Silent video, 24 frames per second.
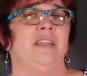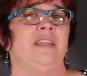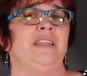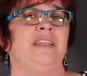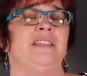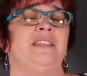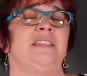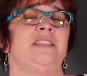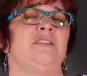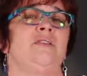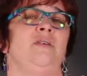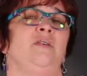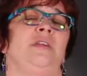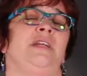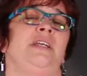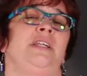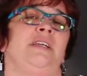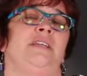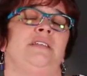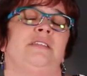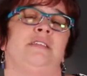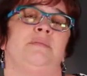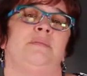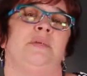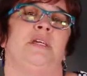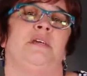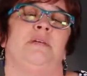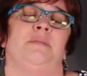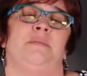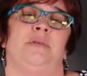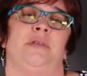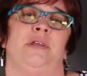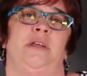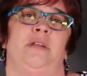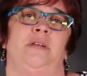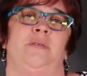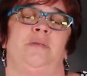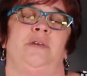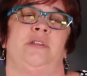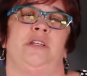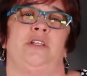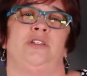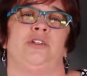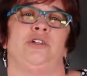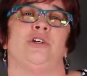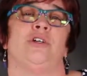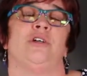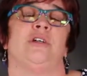And this only needs to be completed when
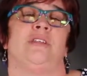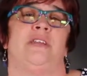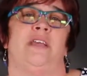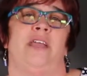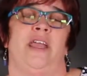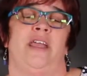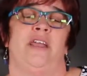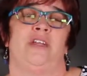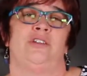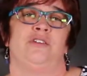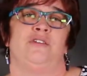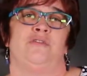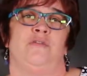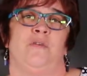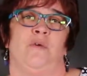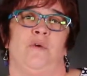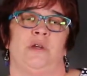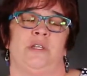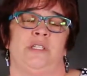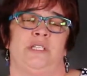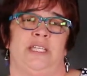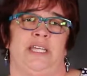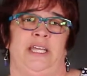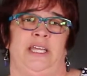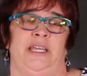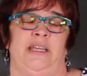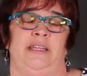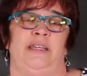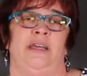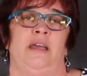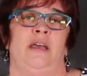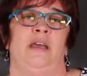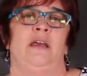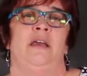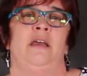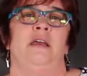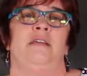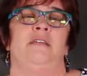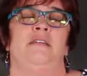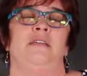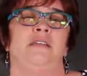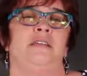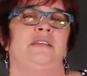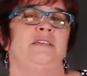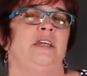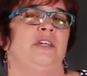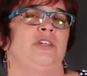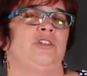they turn the age of 14.
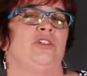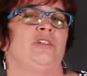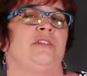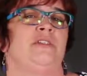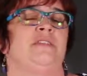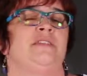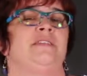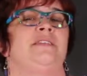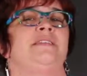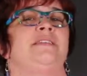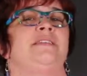This section